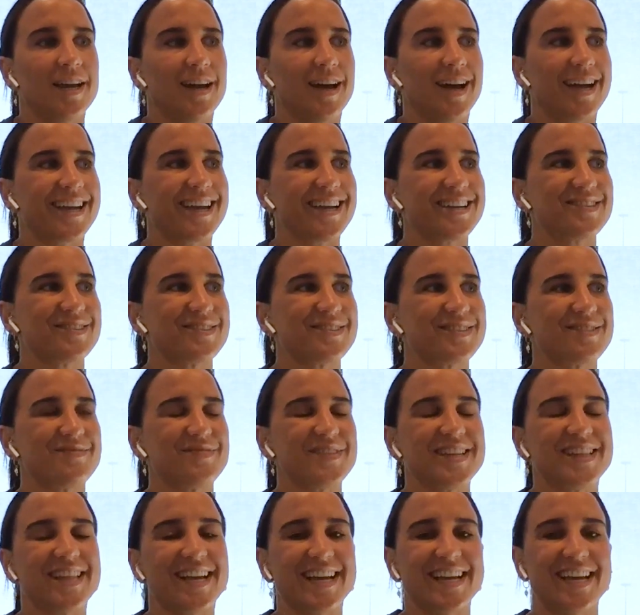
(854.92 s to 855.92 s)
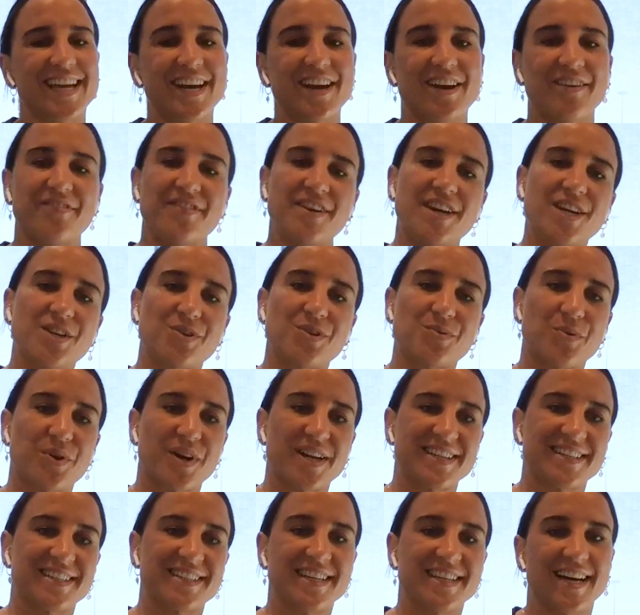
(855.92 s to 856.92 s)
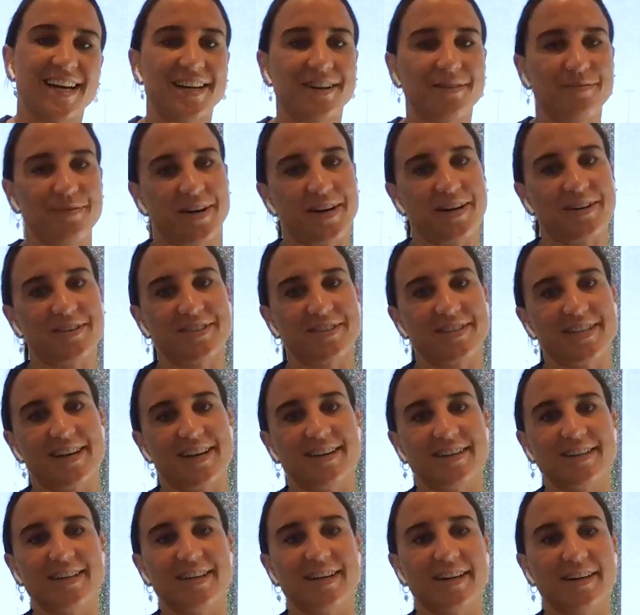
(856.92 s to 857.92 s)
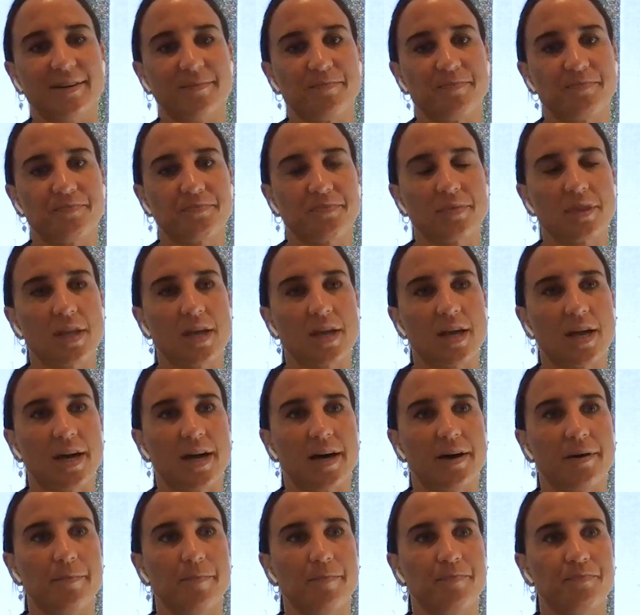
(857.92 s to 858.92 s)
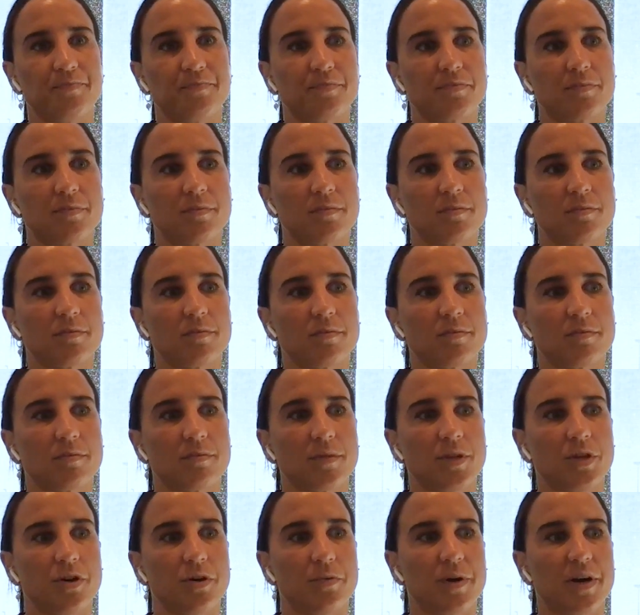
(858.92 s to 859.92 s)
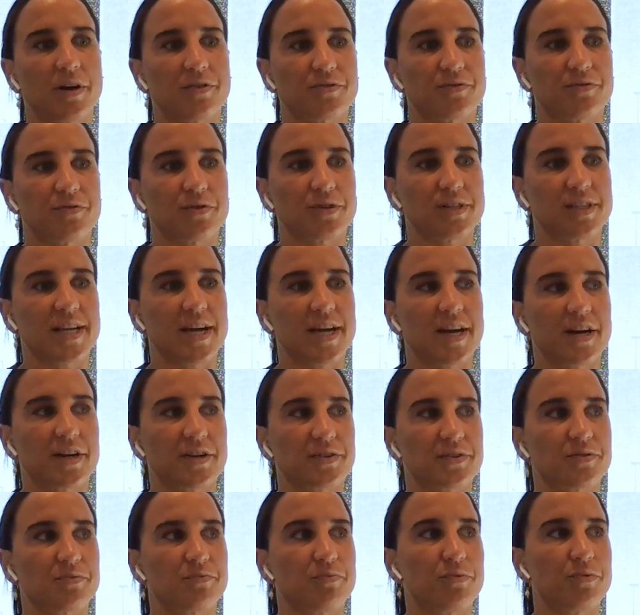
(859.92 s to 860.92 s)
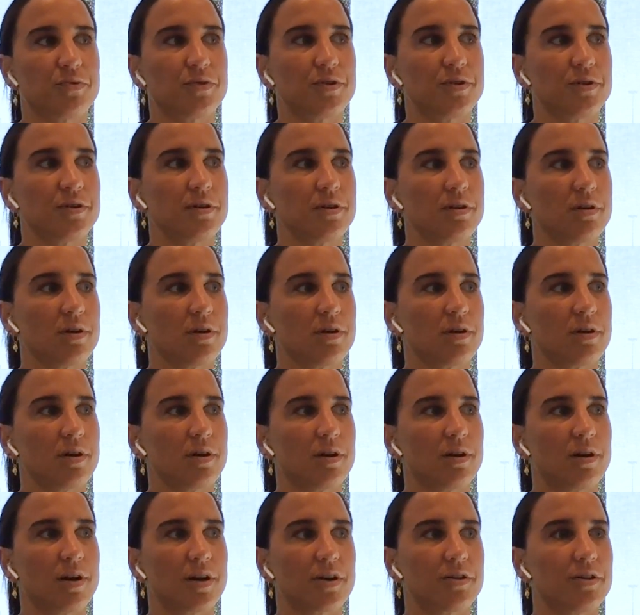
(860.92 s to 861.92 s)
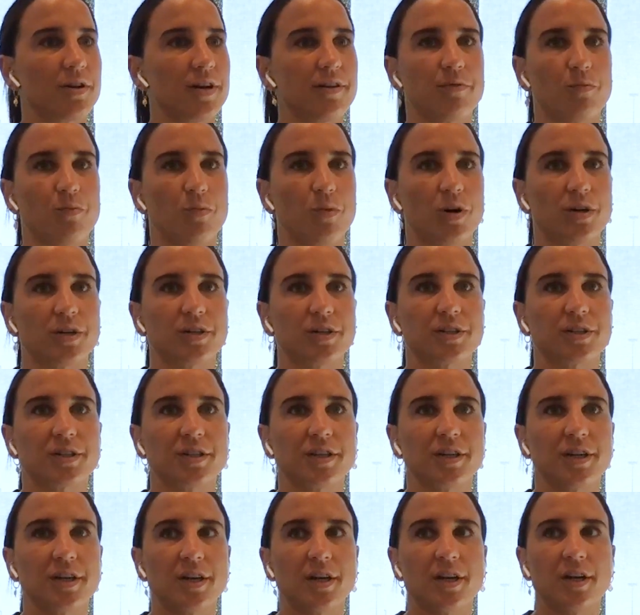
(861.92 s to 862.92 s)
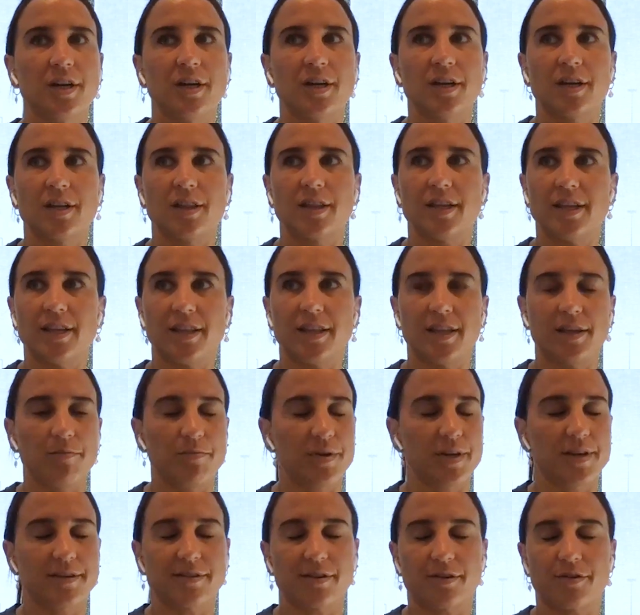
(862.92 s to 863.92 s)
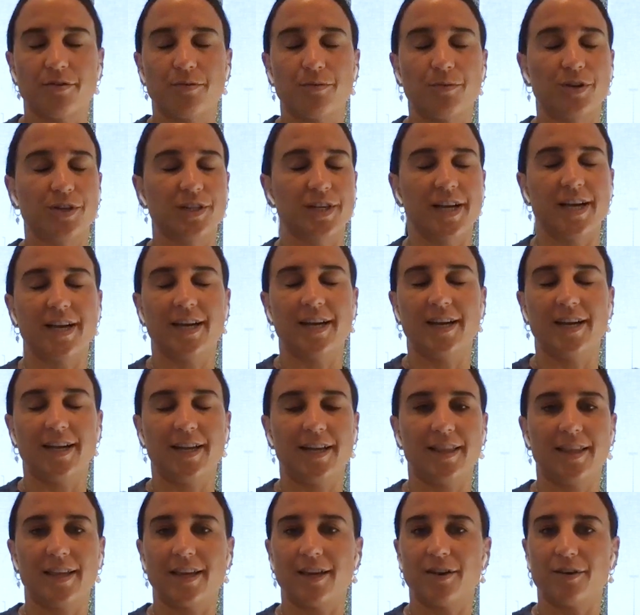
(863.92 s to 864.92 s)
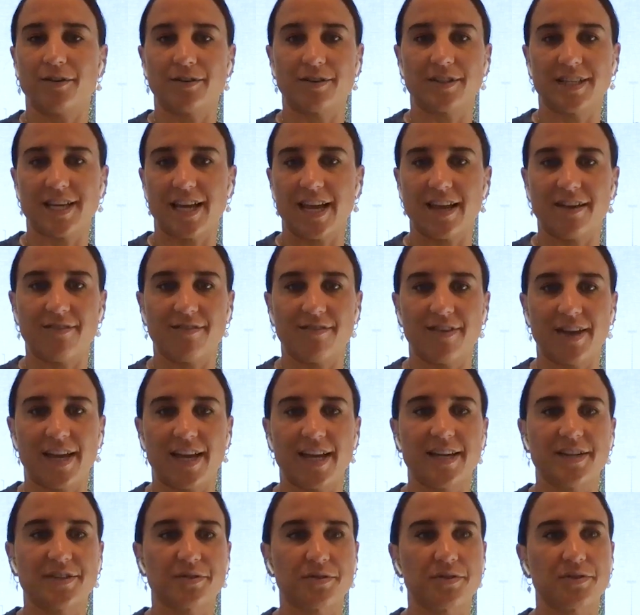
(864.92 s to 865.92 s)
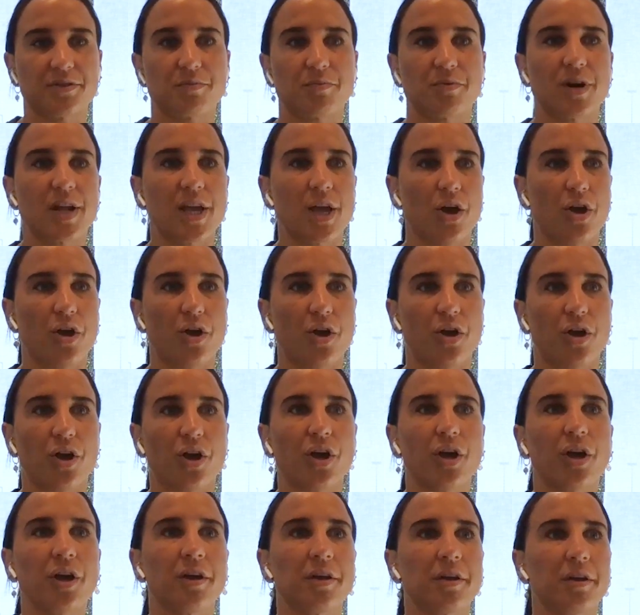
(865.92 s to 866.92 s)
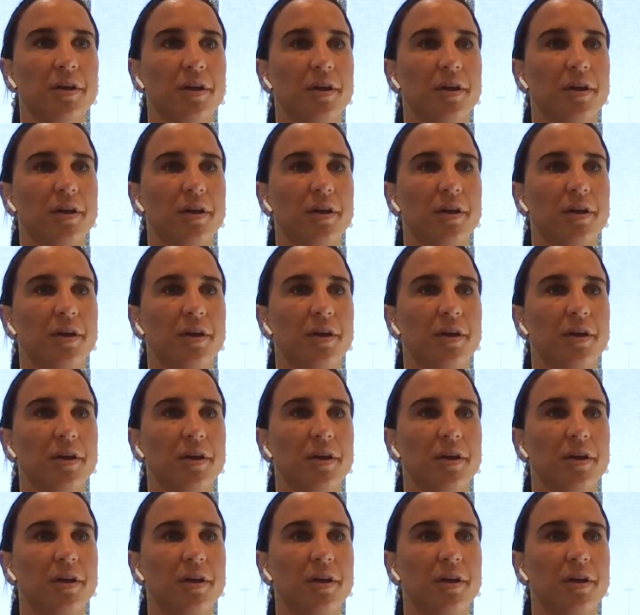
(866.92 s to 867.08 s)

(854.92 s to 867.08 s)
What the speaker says: I guess it was a bit like, can I finish what I started when I was younger? You know, when I was forced out of sport, I couldn't even watch the Olympics. I couldn't watch anything on TV. So I was pretty hurt.